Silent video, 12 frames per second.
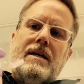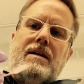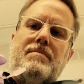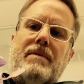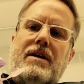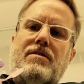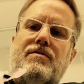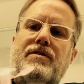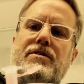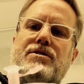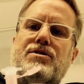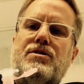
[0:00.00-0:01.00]

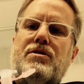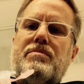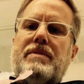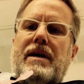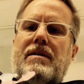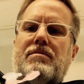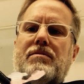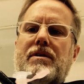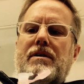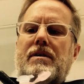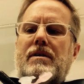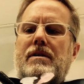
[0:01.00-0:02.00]
microfuge tube that
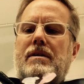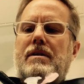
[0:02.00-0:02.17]
will